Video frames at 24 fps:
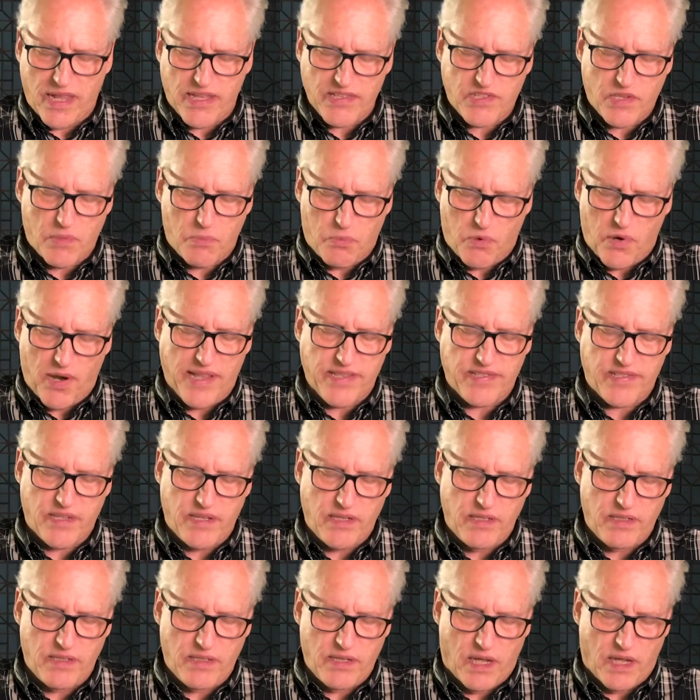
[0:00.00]
as a
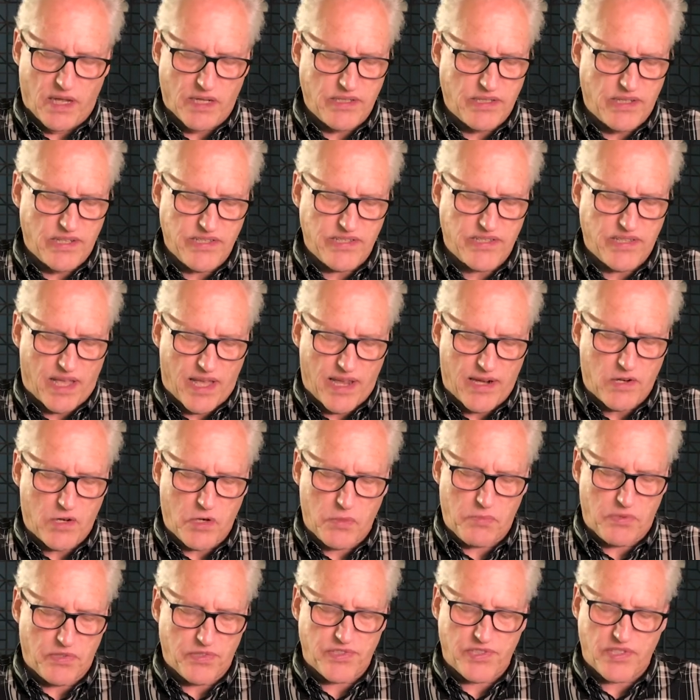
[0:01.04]
present and
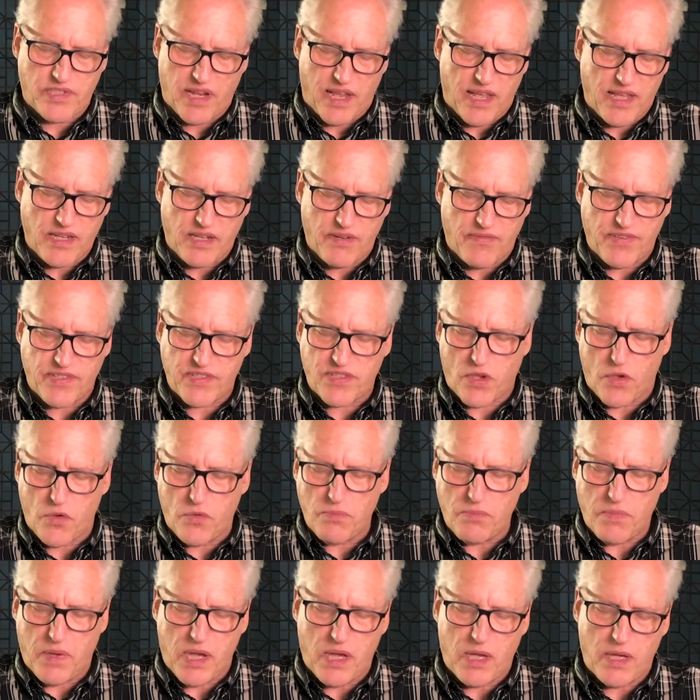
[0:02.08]
undesirable state of his
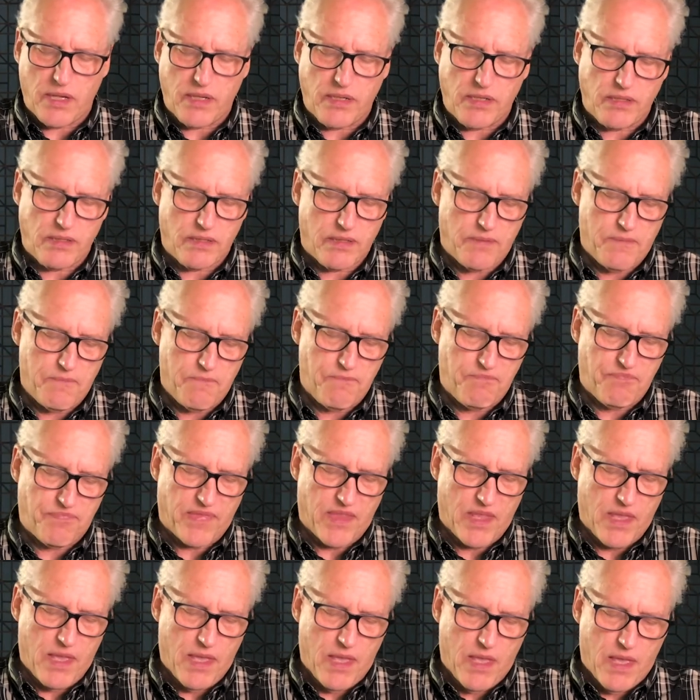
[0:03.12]
own mind.
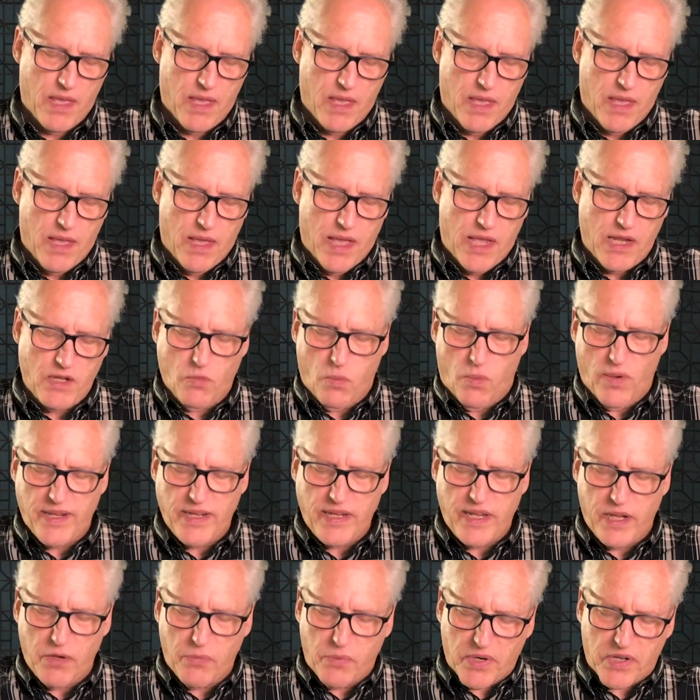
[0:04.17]
And
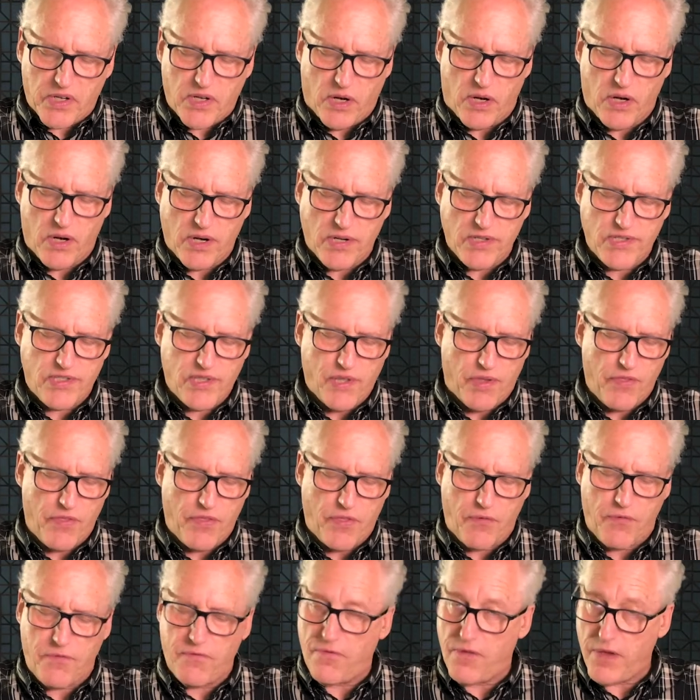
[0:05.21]
when he regards
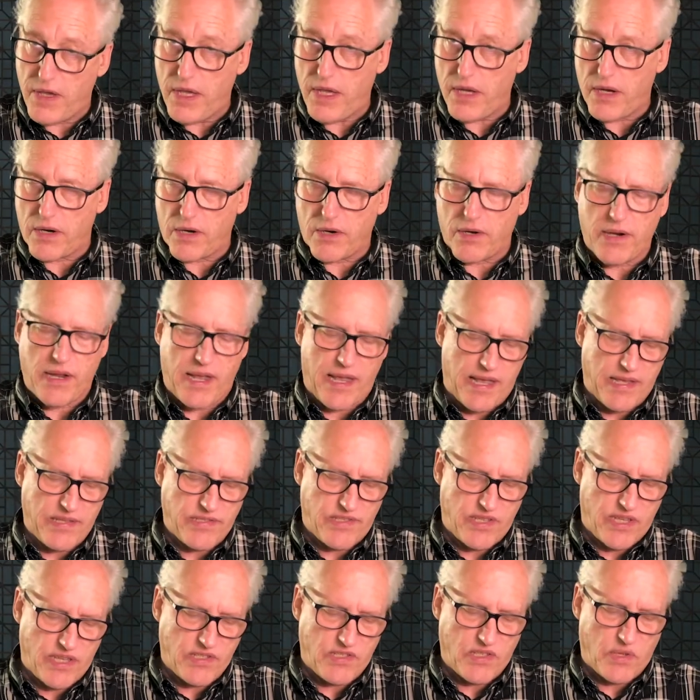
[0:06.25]
the fear
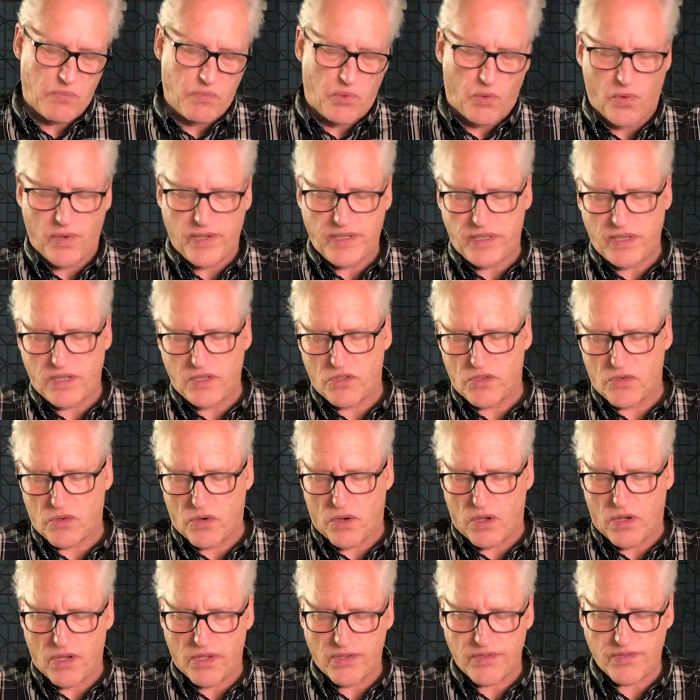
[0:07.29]
as his appointed
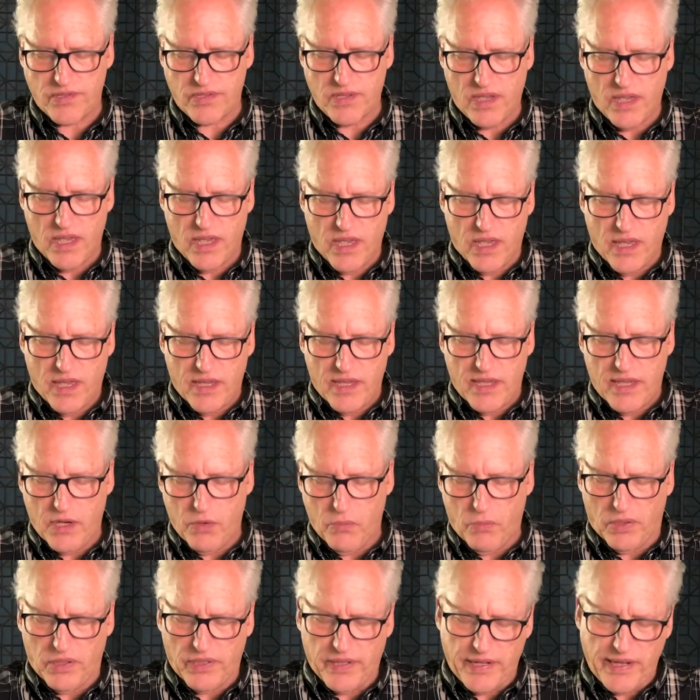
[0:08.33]
cross, he
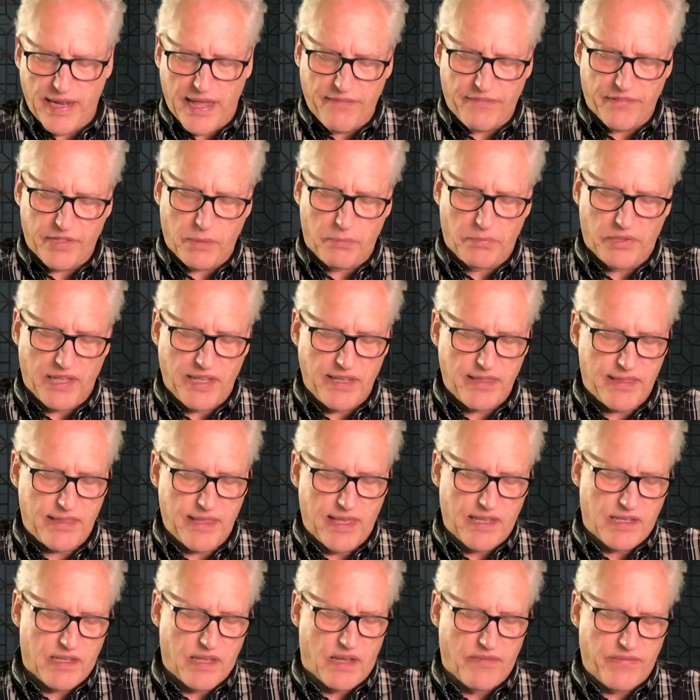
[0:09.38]
will inevitably
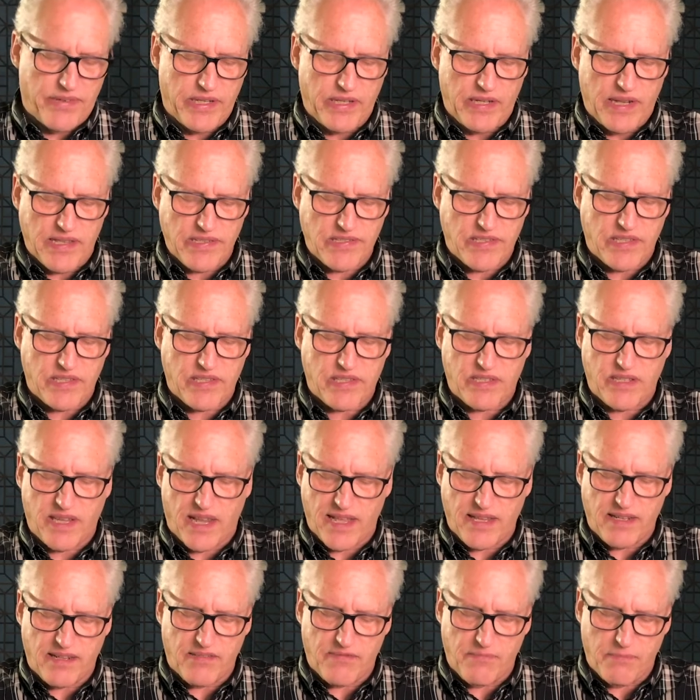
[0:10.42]
think of it as a
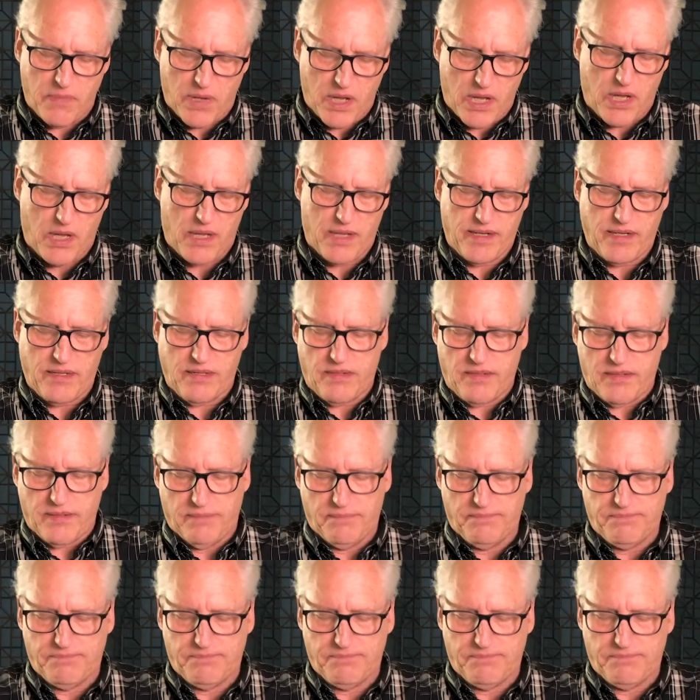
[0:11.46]
state of mind.